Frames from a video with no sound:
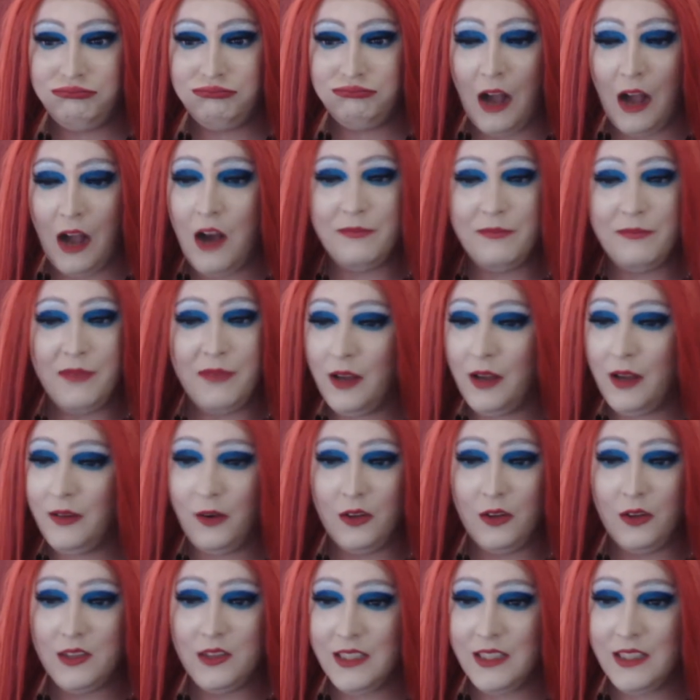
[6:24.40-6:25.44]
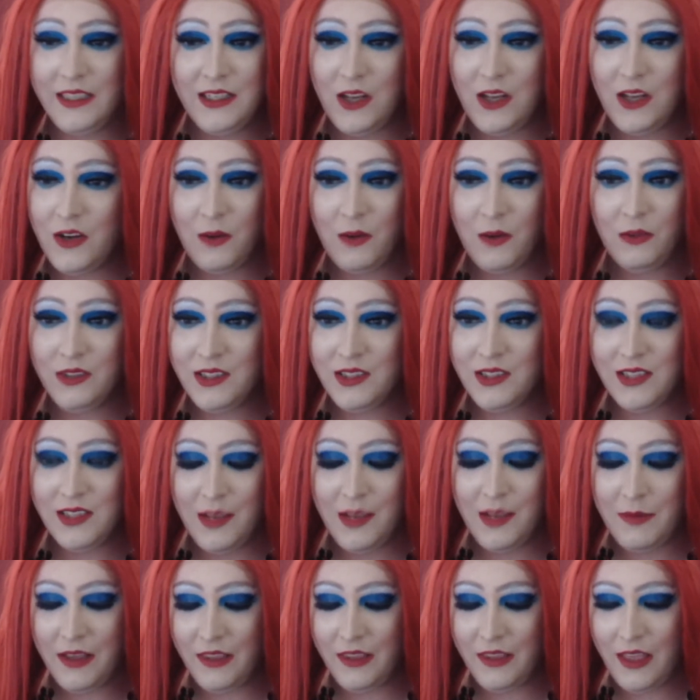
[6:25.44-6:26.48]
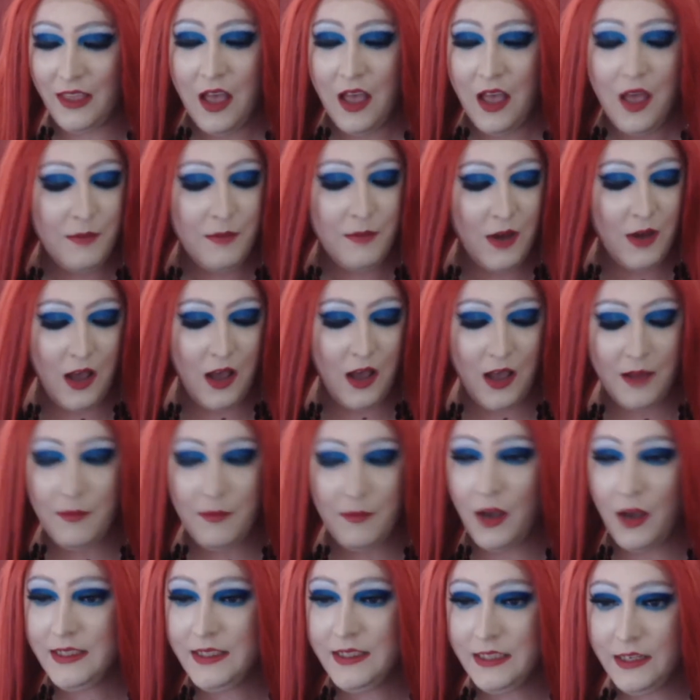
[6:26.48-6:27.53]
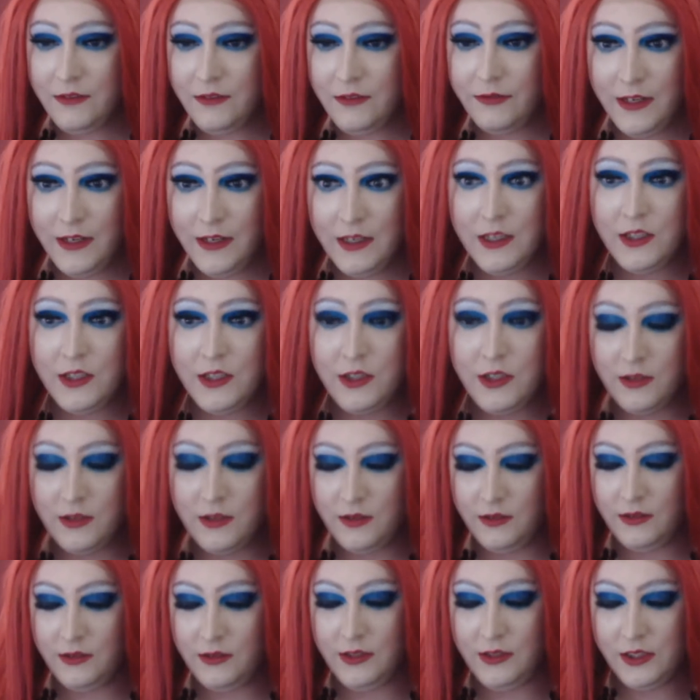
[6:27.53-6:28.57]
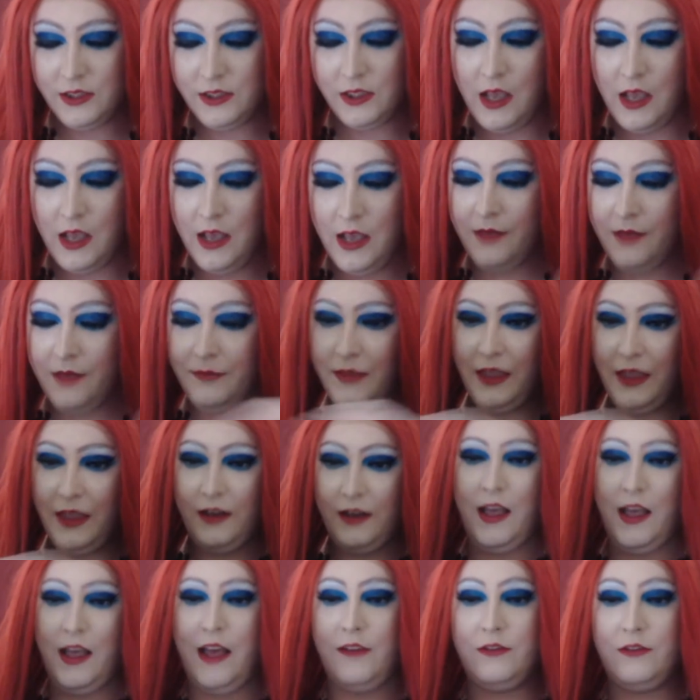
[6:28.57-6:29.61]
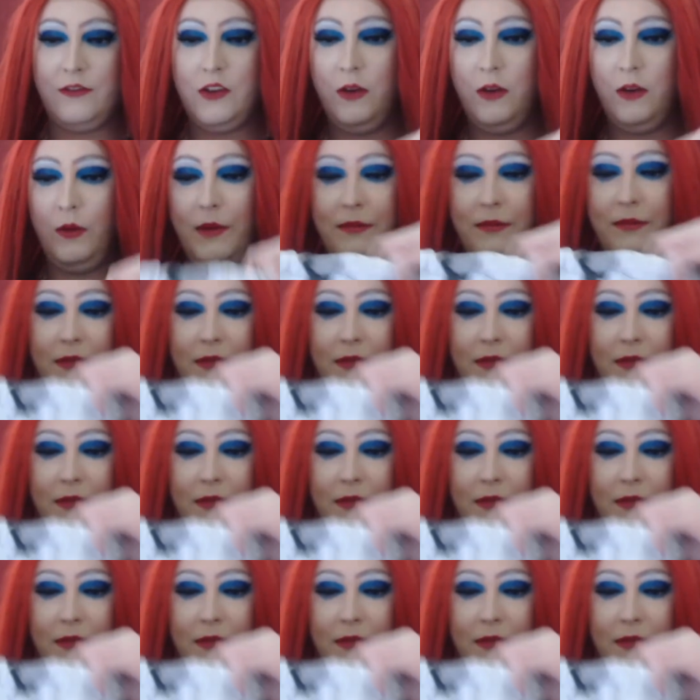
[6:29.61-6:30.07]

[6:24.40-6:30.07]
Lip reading: honestly don't know what to say about that. But I did finish the skirt, and I have got it with